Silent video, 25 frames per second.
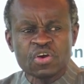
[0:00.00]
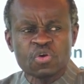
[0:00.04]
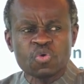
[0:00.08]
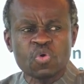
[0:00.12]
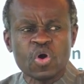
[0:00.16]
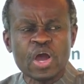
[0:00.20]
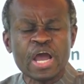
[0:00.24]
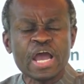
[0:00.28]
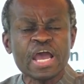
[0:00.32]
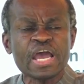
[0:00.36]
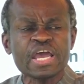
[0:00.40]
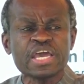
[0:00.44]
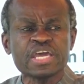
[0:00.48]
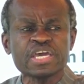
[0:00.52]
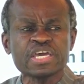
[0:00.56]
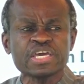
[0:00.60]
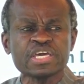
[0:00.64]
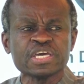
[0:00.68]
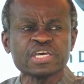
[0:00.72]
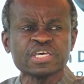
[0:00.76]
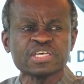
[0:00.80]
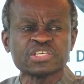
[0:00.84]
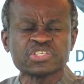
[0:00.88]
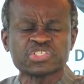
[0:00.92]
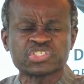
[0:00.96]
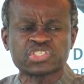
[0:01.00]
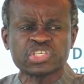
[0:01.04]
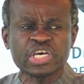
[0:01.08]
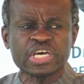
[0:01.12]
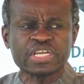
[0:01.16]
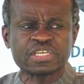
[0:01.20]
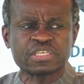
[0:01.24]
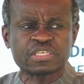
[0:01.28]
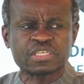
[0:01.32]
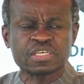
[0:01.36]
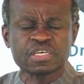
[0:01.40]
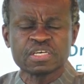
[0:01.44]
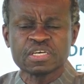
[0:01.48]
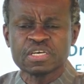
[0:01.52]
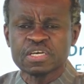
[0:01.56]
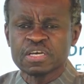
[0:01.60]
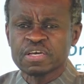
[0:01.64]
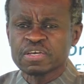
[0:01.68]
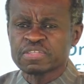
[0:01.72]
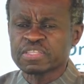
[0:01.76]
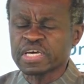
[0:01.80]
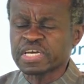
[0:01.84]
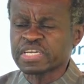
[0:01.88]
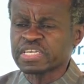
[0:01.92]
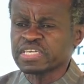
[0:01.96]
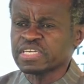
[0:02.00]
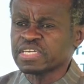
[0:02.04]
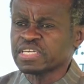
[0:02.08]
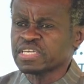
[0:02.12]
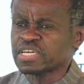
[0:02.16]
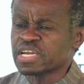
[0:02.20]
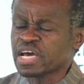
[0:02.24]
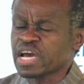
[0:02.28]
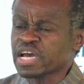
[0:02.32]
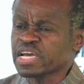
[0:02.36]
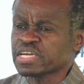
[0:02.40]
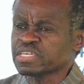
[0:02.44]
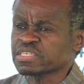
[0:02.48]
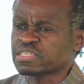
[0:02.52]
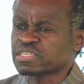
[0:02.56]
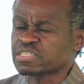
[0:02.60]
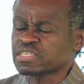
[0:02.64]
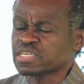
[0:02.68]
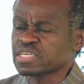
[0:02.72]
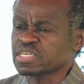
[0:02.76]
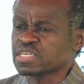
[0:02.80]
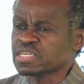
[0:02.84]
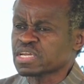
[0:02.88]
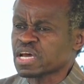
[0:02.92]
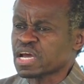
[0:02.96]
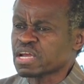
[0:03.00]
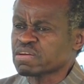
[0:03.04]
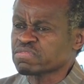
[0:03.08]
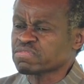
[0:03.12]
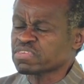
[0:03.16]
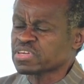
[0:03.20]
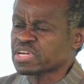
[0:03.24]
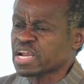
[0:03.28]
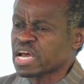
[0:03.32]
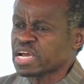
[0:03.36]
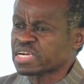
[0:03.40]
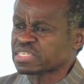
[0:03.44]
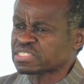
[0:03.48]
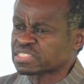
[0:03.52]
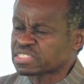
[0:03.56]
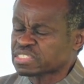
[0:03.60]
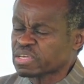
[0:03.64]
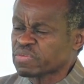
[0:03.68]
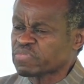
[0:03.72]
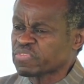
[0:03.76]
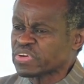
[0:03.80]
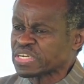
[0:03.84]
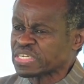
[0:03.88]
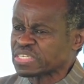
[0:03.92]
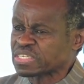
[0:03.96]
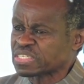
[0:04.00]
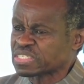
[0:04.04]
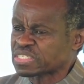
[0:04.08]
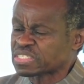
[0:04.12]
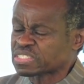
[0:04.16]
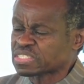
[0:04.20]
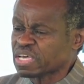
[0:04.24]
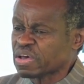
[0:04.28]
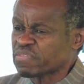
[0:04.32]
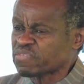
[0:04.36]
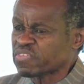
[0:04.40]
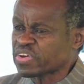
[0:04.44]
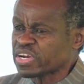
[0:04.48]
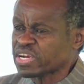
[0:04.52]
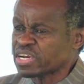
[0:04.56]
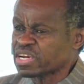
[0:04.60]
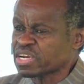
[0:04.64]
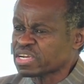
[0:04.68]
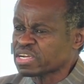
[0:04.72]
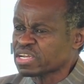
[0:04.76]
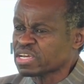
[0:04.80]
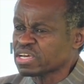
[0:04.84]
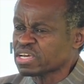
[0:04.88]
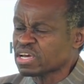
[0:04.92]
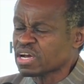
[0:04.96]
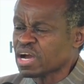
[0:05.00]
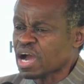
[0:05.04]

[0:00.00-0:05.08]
why is it that in 1977